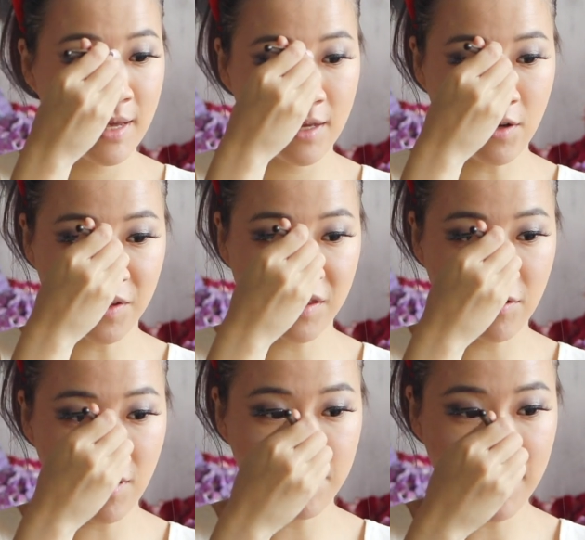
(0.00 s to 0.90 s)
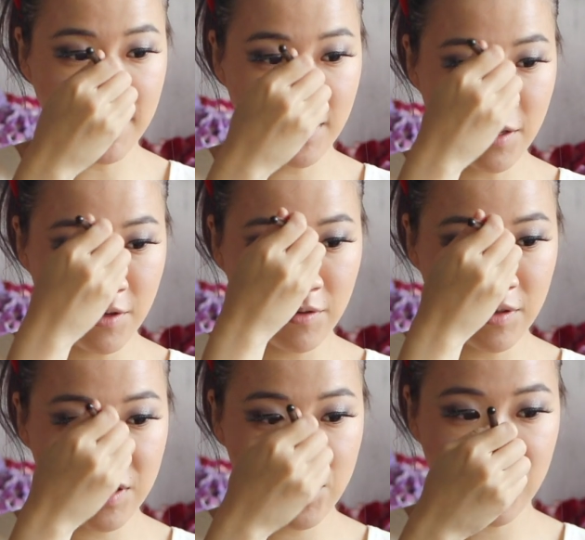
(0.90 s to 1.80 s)
And also on my
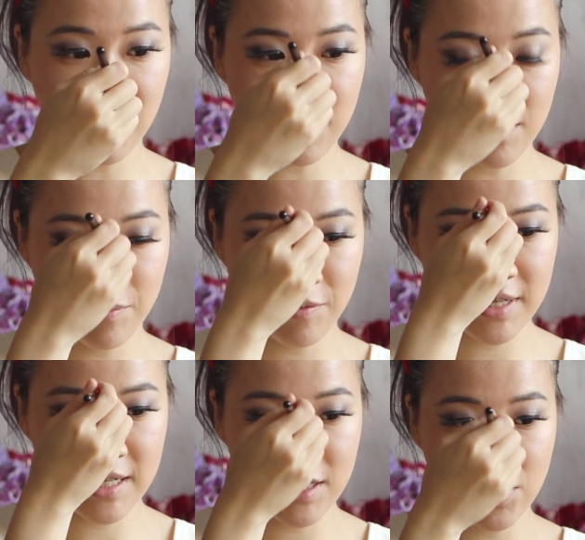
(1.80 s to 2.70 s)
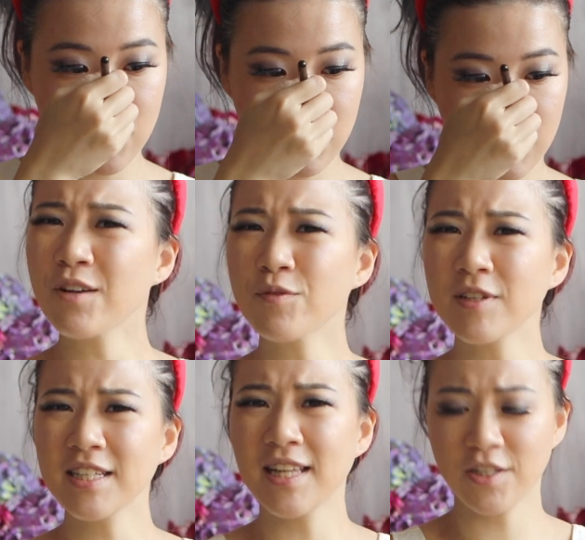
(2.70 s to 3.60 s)
nose, just on the bridge. I don't
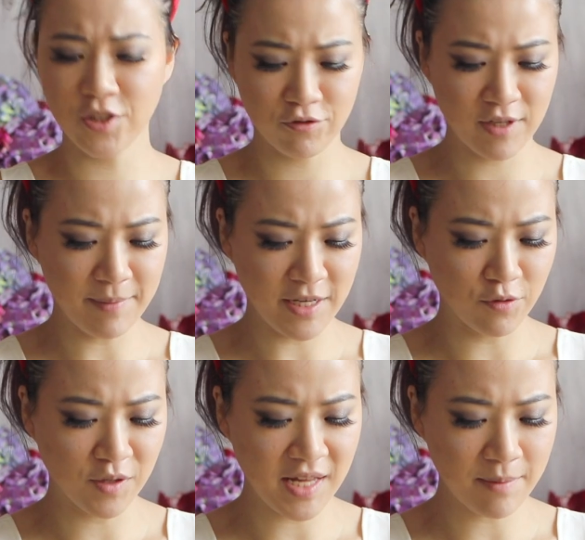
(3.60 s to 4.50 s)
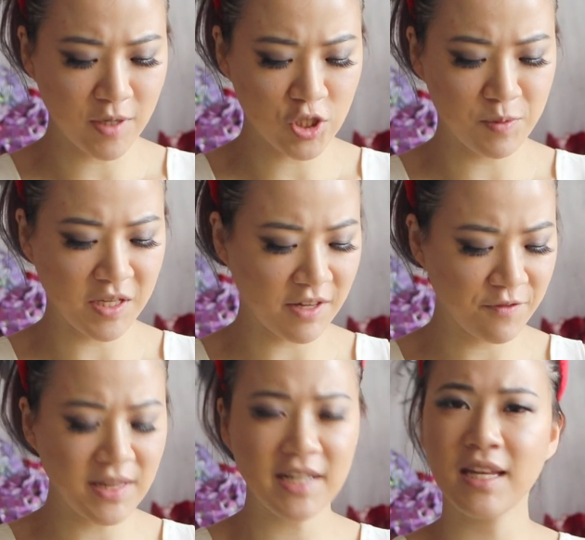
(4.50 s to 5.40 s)
really like contouring my nose that much because I
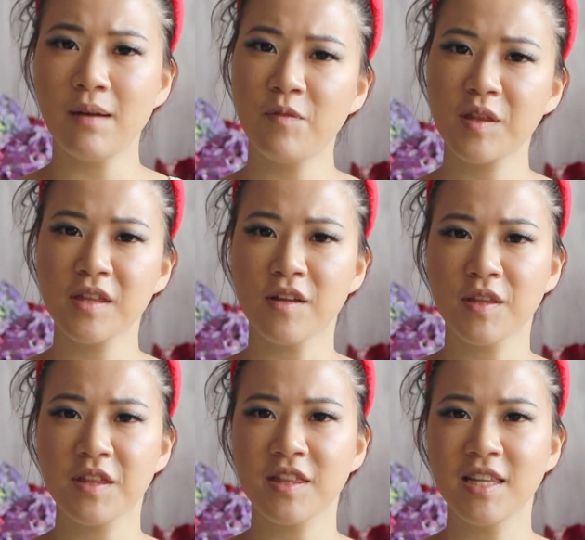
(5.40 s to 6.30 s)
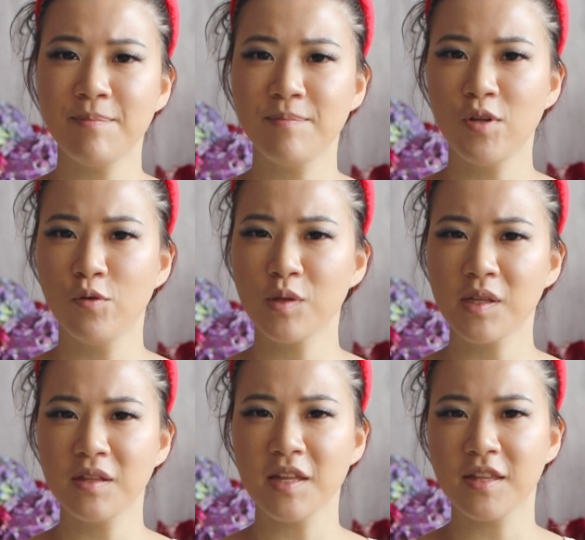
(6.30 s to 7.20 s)
feel like the emphasis on slim
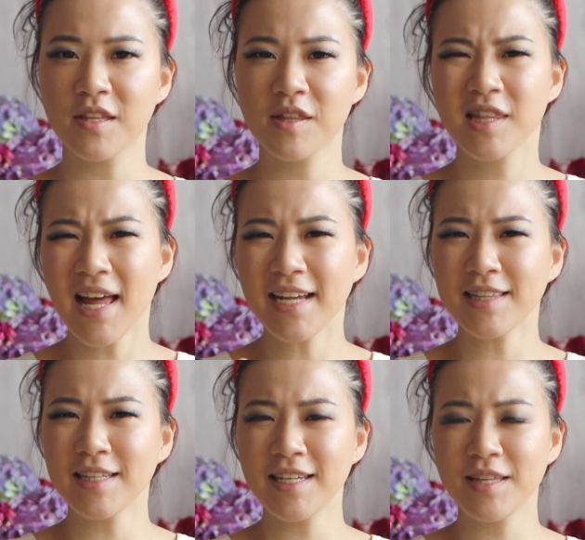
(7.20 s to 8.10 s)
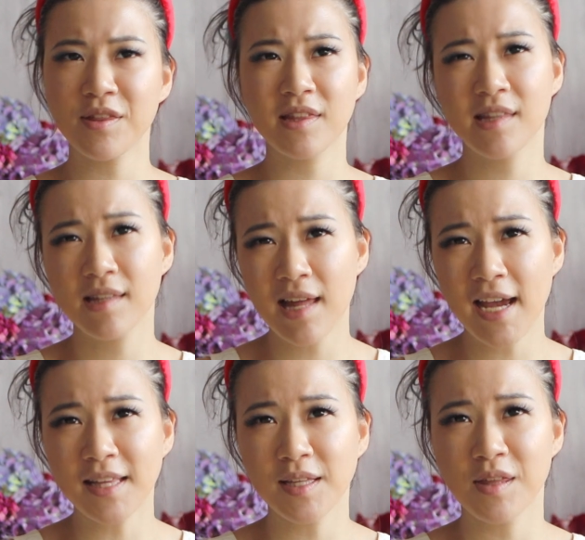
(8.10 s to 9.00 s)
noses is slightly
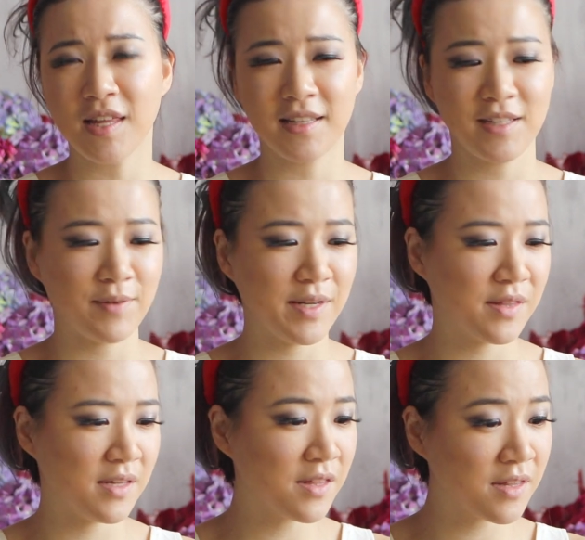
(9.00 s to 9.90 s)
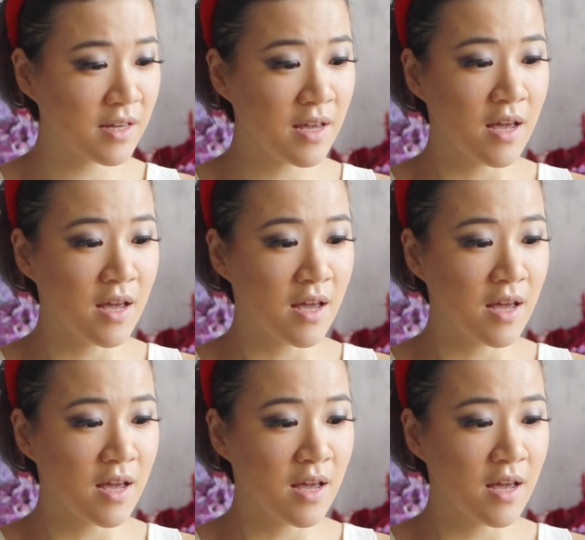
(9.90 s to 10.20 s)
racist.